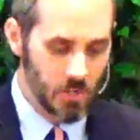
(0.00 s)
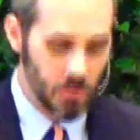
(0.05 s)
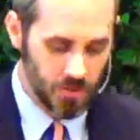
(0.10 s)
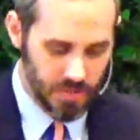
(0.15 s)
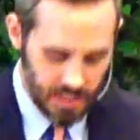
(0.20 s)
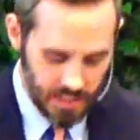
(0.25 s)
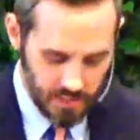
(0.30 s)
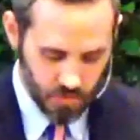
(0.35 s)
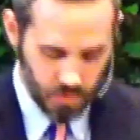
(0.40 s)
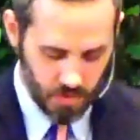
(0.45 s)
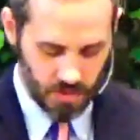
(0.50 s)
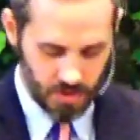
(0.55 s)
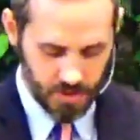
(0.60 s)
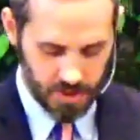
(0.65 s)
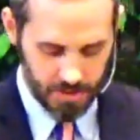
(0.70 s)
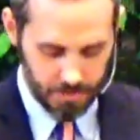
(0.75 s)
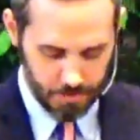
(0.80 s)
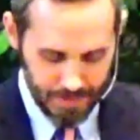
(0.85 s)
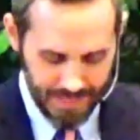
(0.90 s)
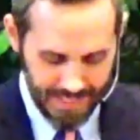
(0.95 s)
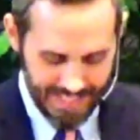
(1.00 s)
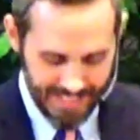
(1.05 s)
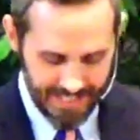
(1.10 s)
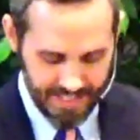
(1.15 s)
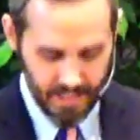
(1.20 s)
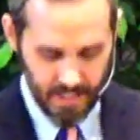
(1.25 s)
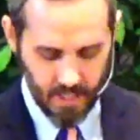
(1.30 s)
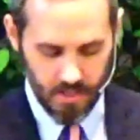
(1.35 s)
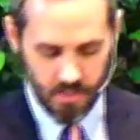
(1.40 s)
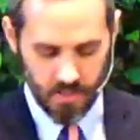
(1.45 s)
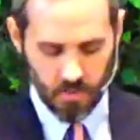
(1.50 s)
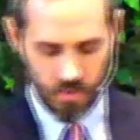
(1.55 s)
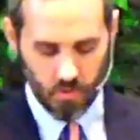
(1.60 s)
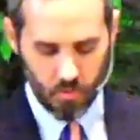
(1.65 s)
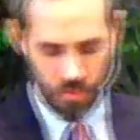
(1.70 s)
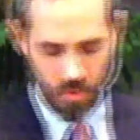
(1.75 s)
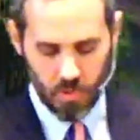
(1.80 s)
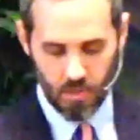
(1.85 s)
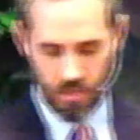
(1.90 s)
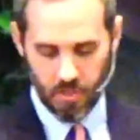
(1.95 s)
use Israel to bless the
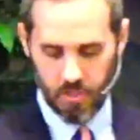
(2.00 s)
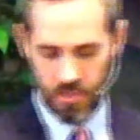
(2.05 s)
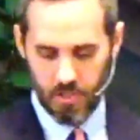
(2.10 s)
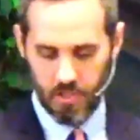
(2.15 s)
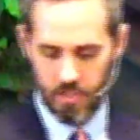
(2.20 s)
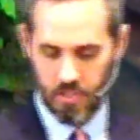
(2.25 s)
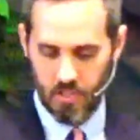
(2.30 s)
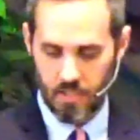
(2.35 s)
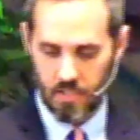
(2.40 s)
world.